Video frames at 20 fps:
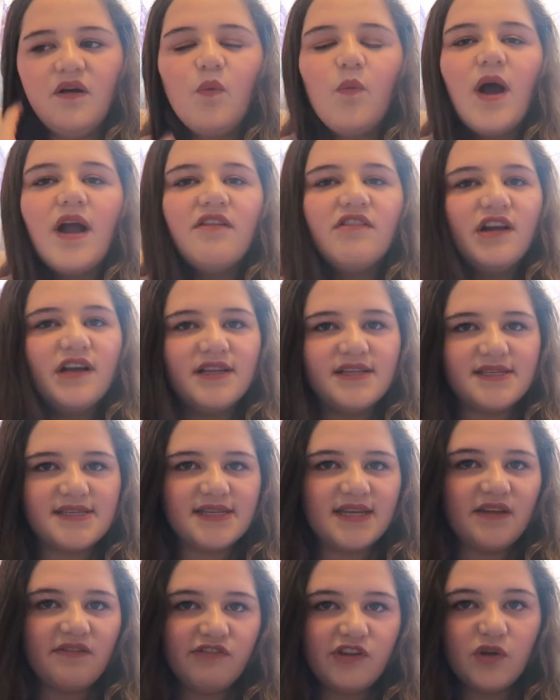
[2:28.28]
whereas
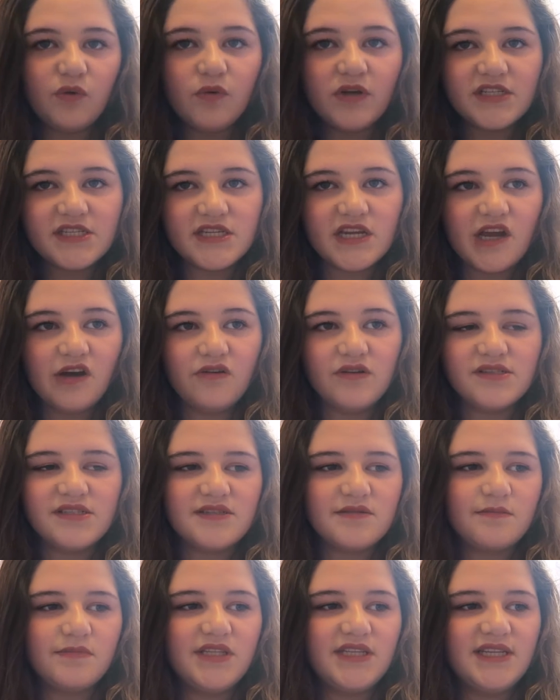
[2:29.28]
if you were to go on
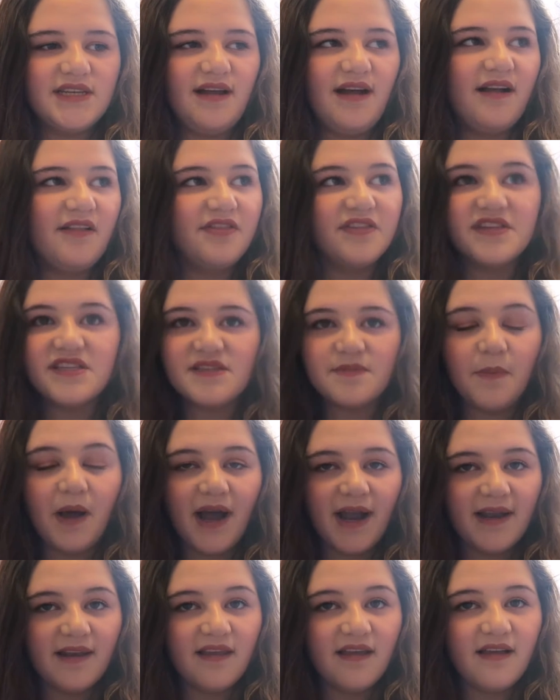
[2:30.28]
something like the
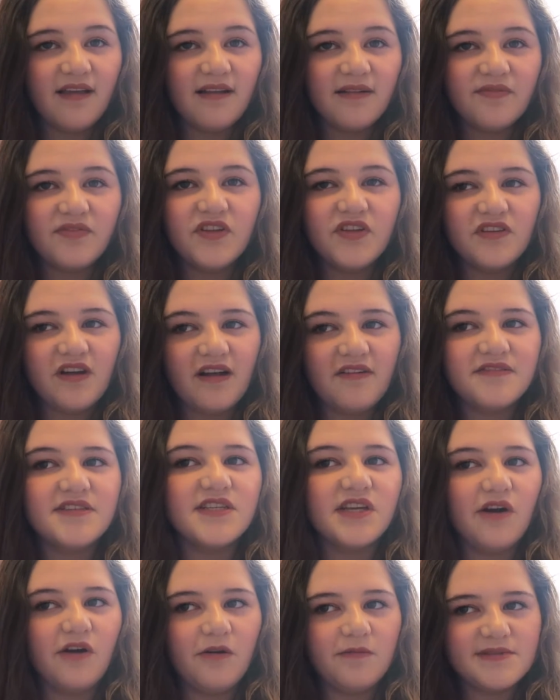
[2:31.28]
Smiler, you'd have
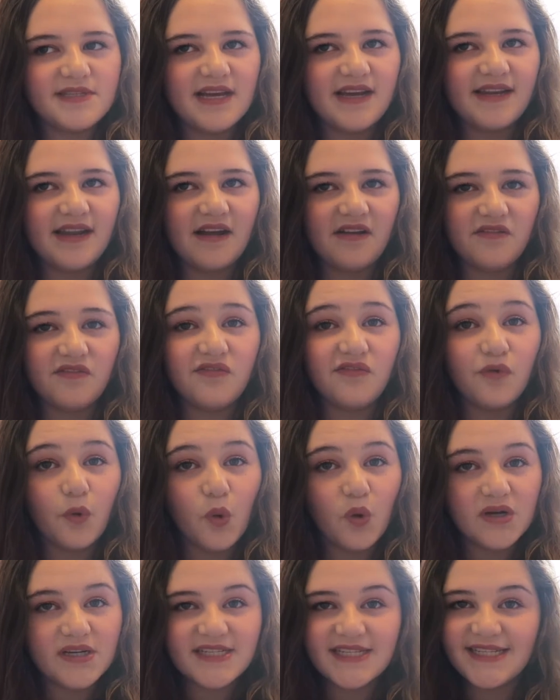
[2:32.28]
to go upside down
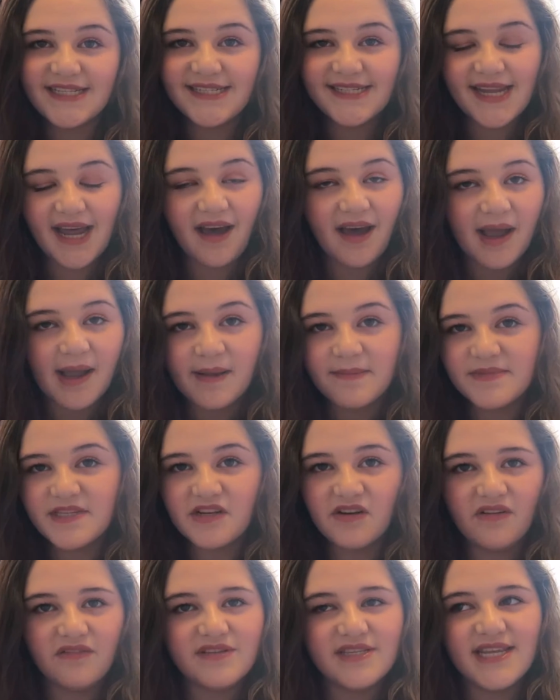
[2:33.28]
14 times,
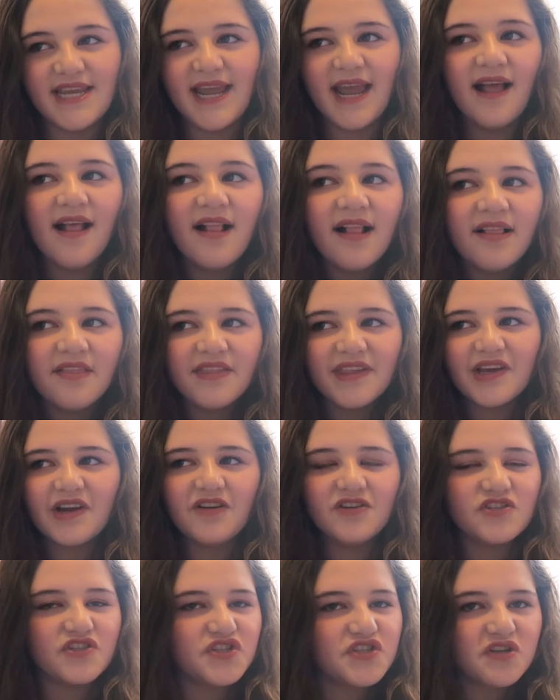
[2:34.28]
and obviously they
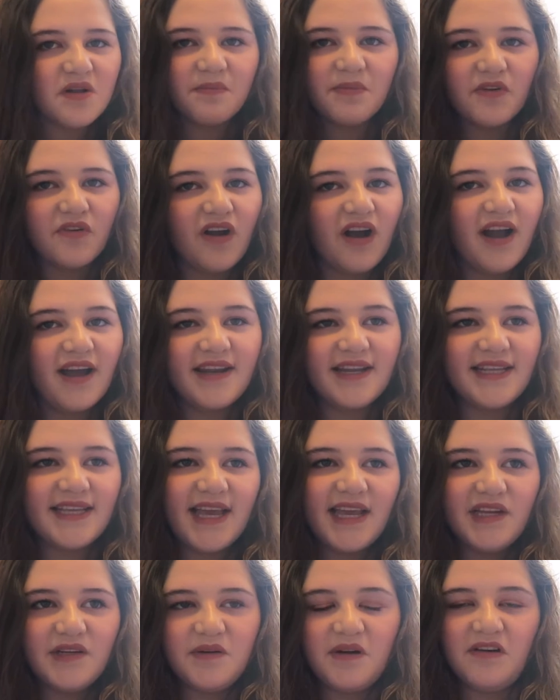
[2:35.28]
can't just stop the ride and
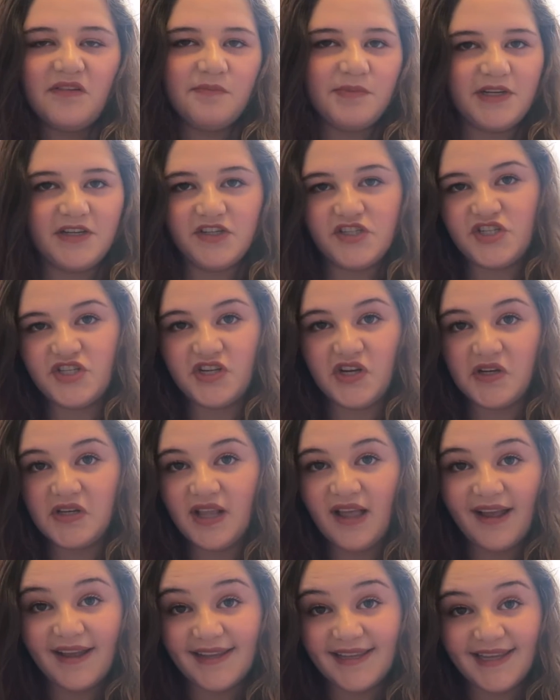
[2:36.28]
get you off because you don't
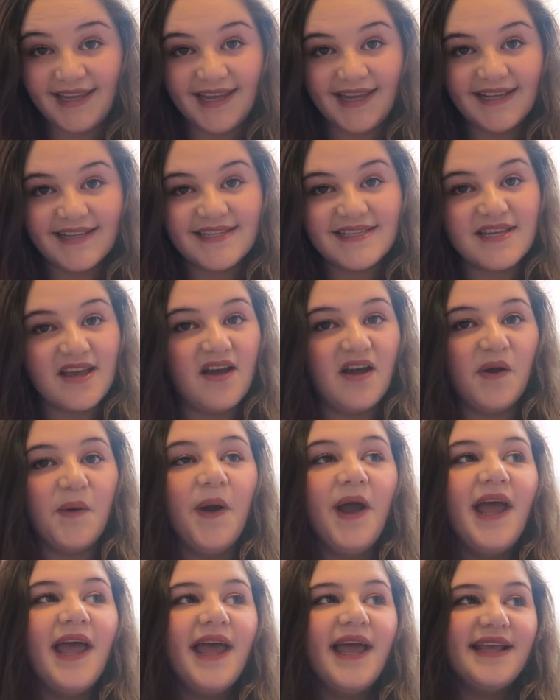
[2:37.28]
like it. So
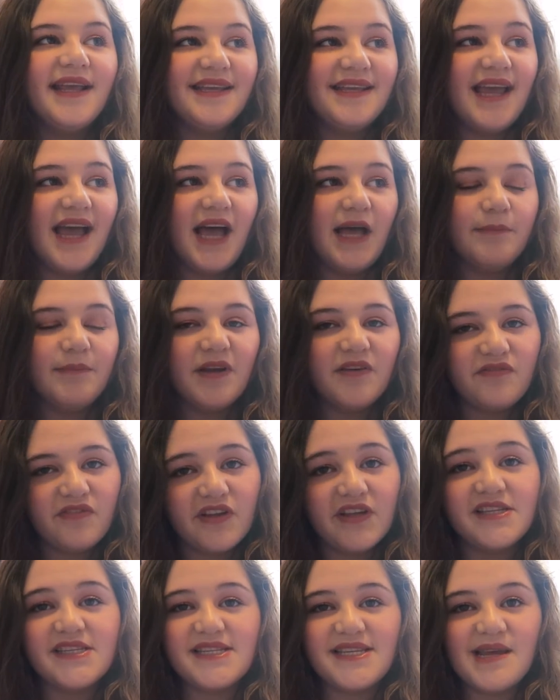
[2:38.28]
yeah, my
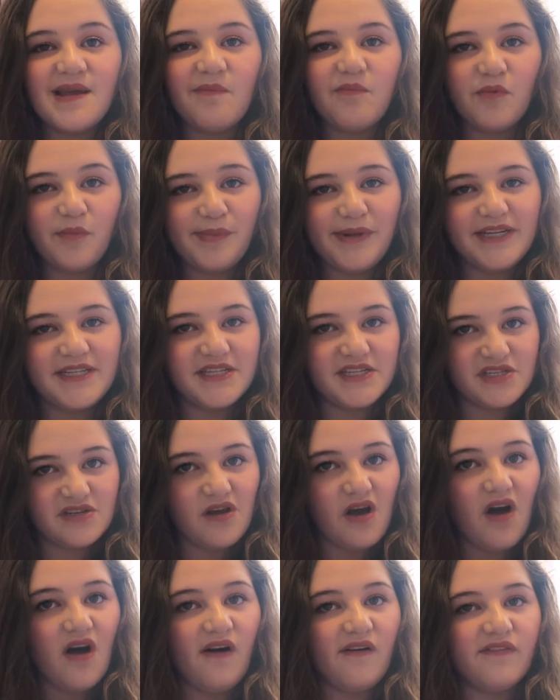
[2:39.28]
first tip would be to
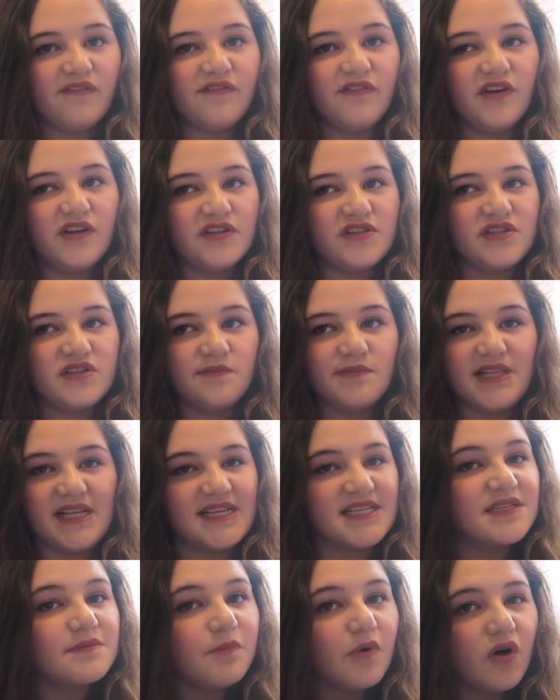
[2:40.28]
start off on
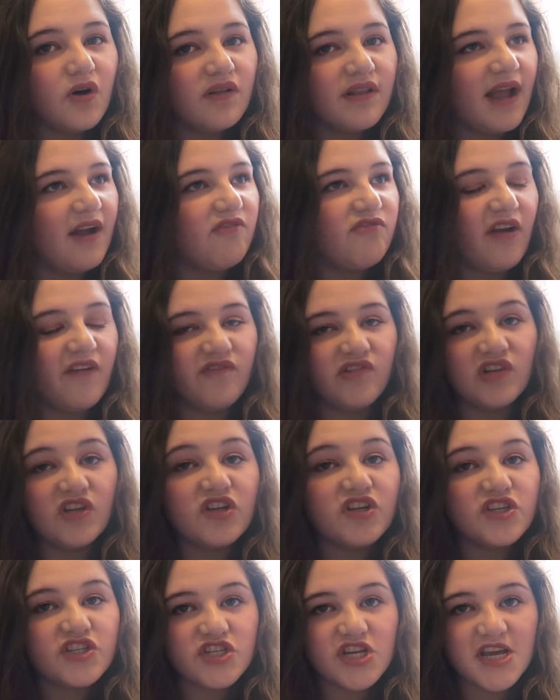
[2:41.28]
something small like
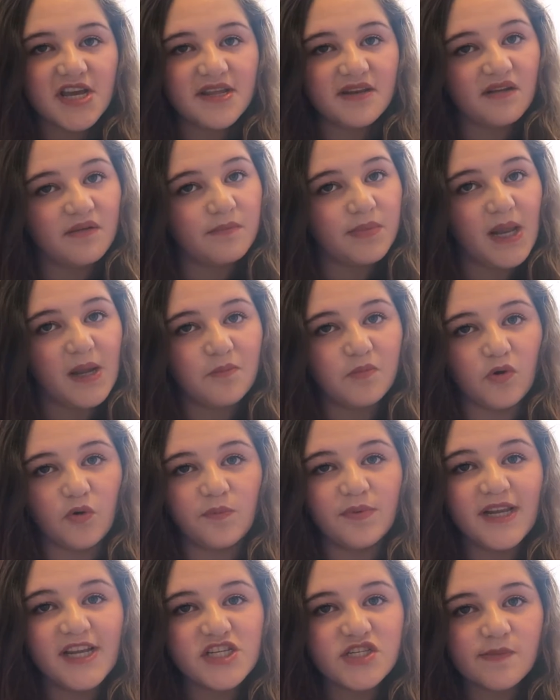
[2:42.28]
Revolution at Blackpool
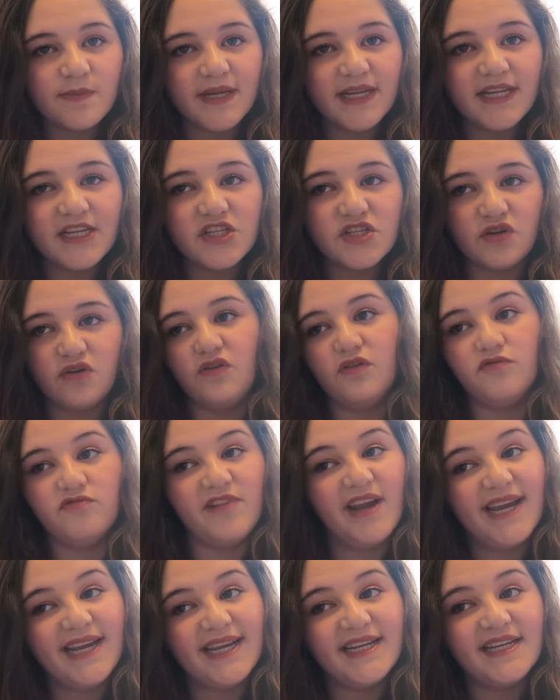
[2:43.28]
Pleasure Beach or
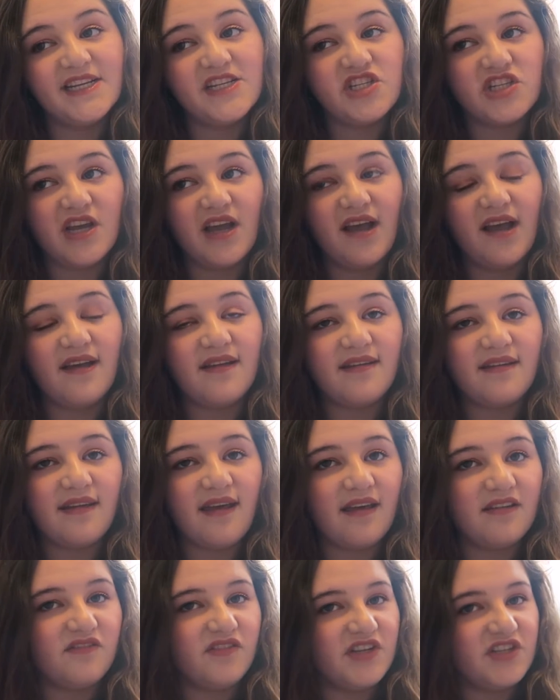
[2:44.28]
Rage at
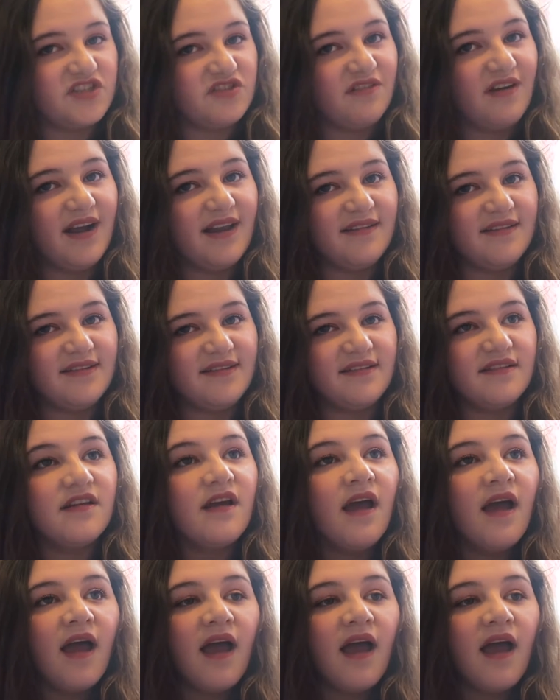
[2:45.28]
Adventure Island.